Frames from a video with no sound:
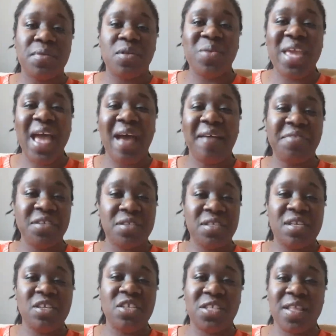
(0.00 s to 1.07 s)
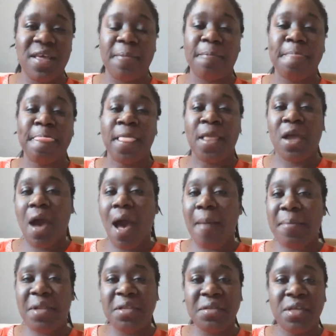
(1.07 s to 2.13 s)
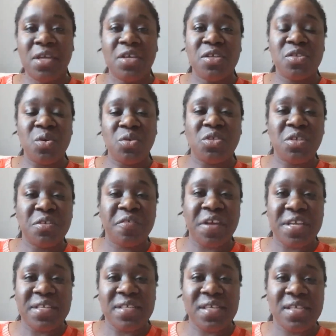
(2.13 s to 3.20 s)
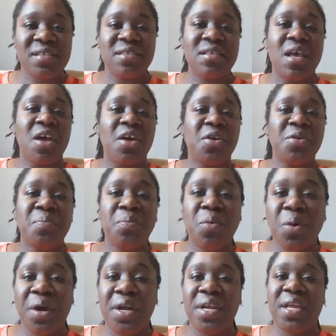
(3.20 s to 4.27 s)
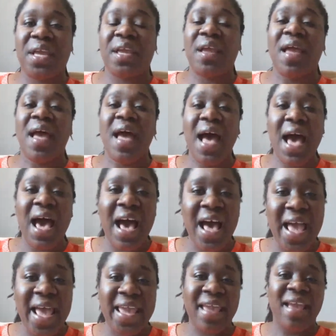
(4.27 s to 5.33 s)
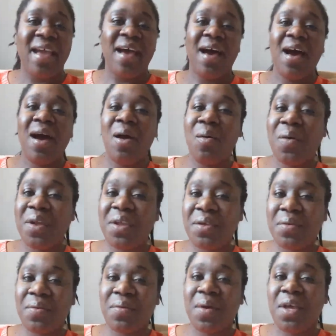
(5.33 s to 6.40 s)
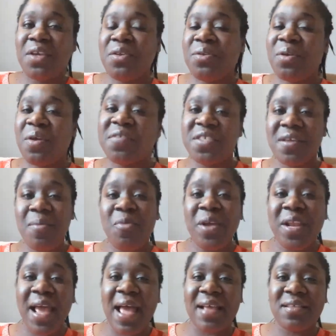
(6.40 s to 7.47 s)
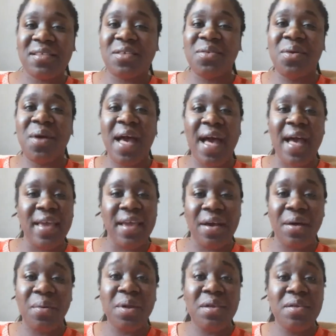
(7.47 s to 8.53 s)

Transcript: We have to teach them common social graces. Good morning, hi, how are you? You know, if someone asks you hi, how are